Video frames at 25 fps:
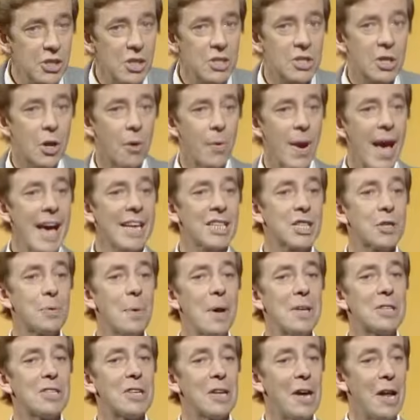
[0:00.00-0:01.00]
is correct,
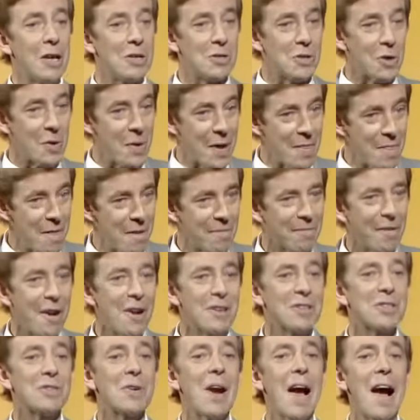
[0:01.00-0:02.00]
Switzerland. You're in the
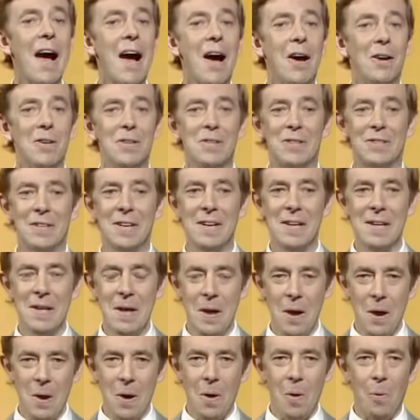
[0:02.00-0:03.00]
first
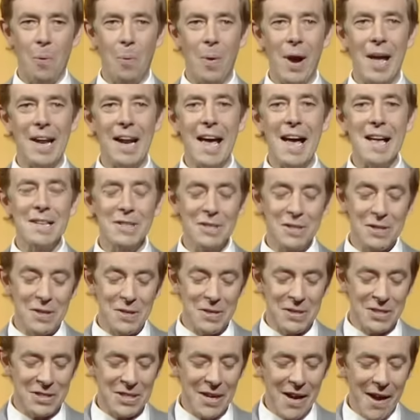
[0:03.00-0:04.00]
round. Well answered,
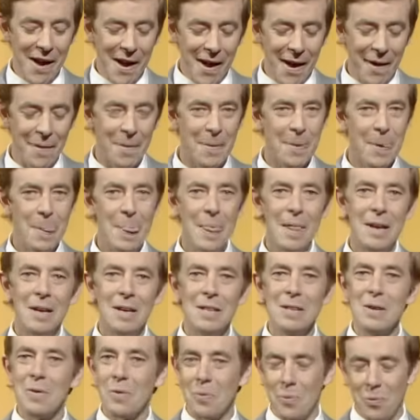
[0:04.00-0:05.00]

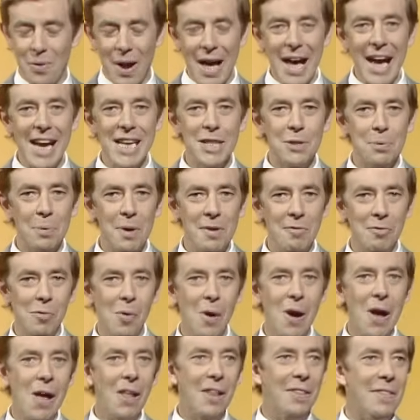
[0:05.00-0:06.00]
sir. Right, we've
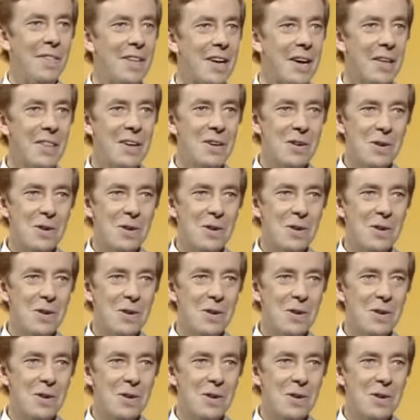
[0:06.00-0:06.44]
won. The other